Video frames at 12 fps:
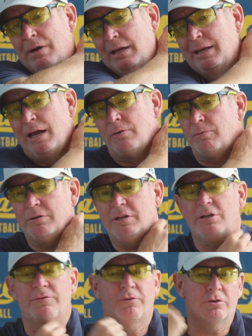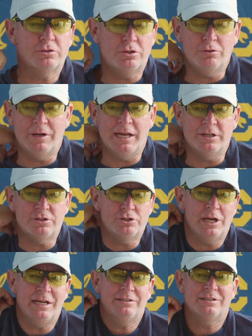Right now, with these first 2 days,
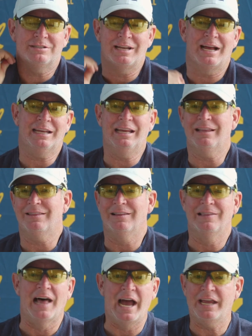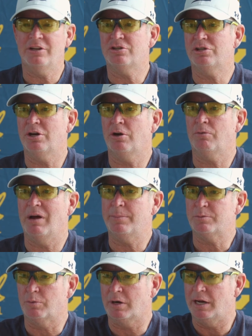Chase is not getting the lion's share
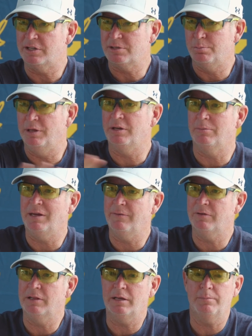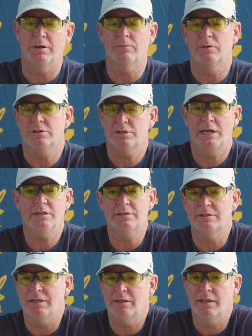reps. We're kind of splitting them evenly, but when
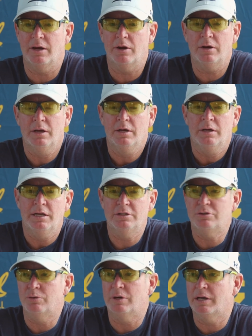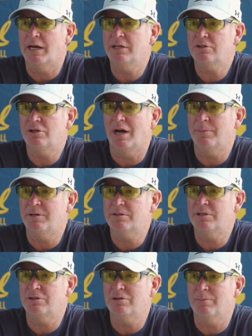Chase is in there, he's doing a nice job
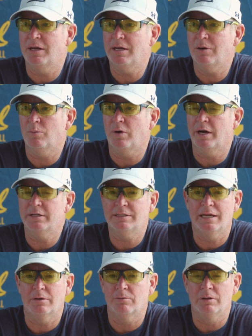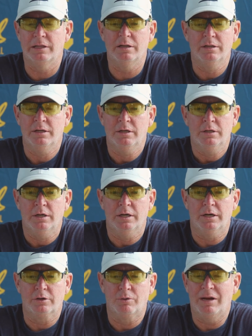decision-making-wise. He had a really
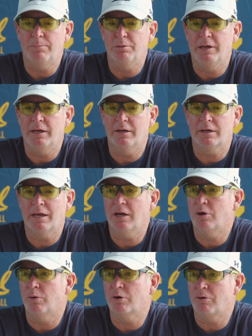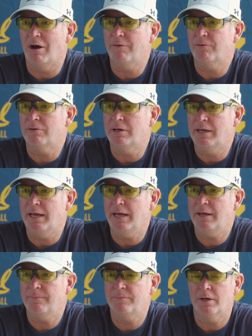great play to Kekola Crawford
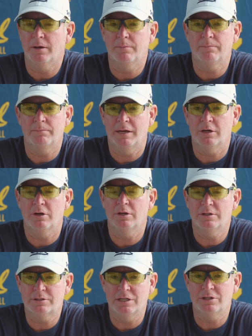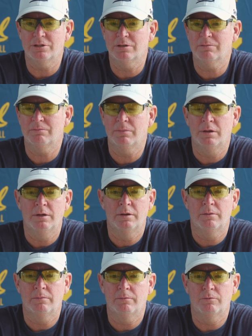today, made a good decision,
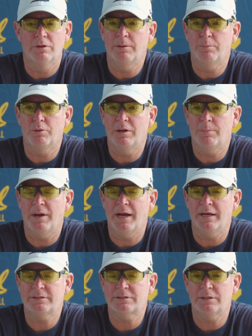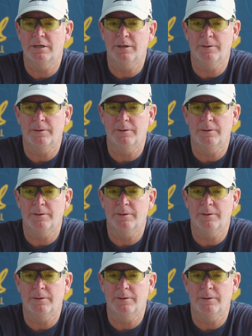really pretty pass.